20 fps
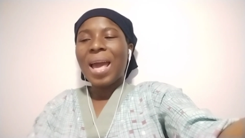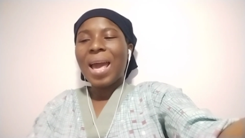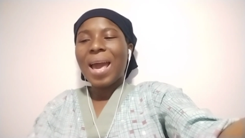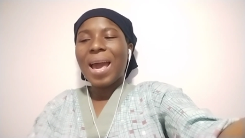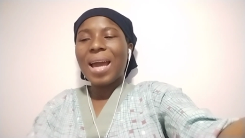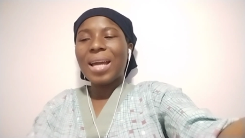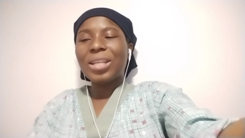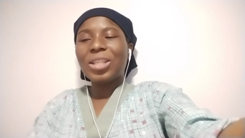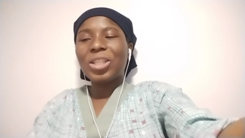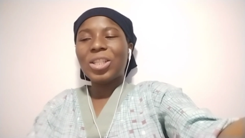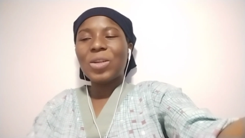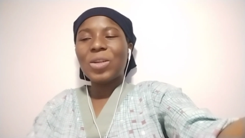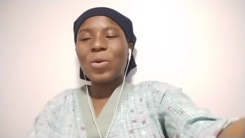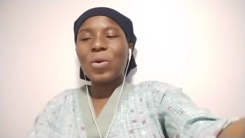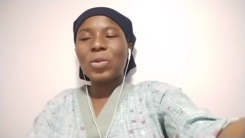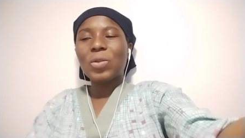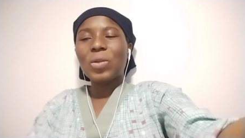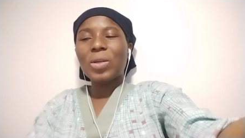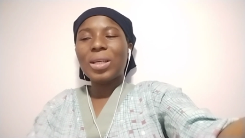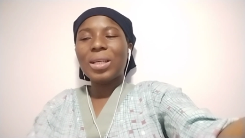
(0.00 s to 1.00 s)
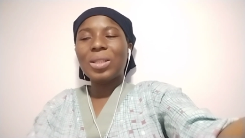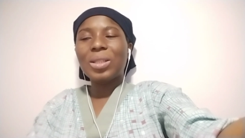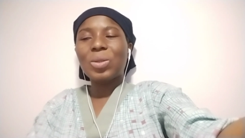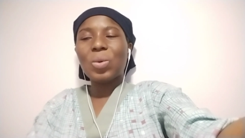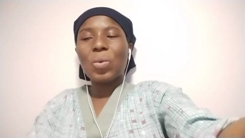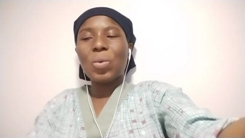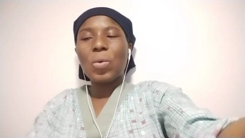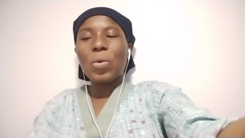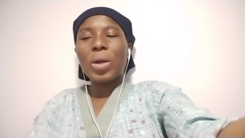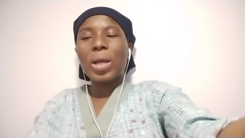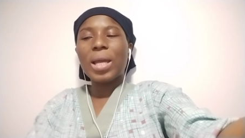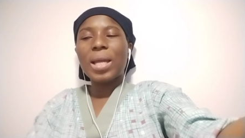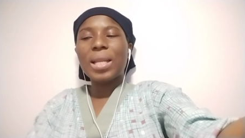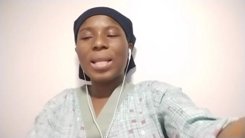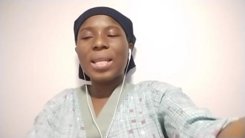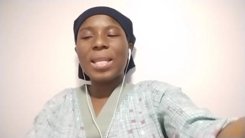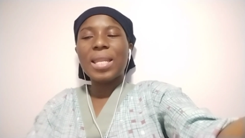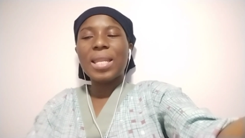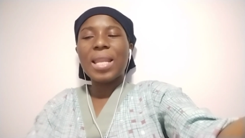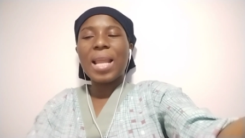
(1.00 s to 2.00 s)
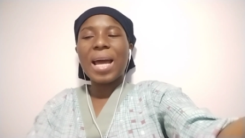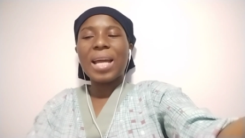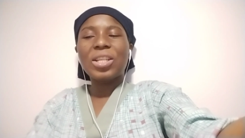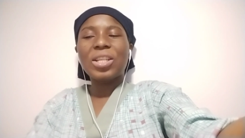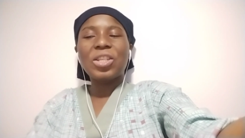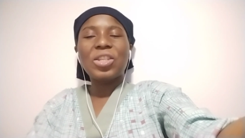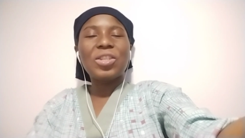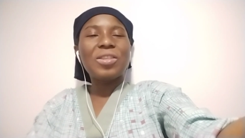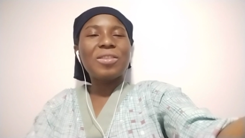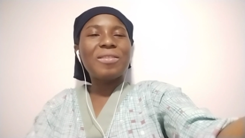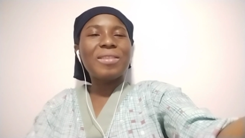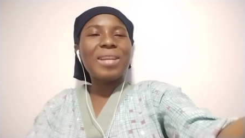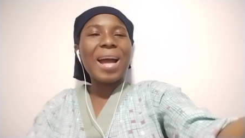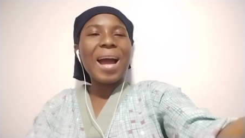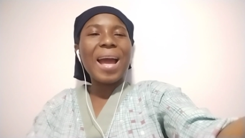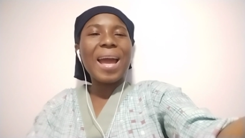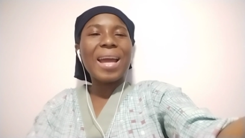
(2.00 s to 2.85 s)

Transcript: And she also into cooking Nigeria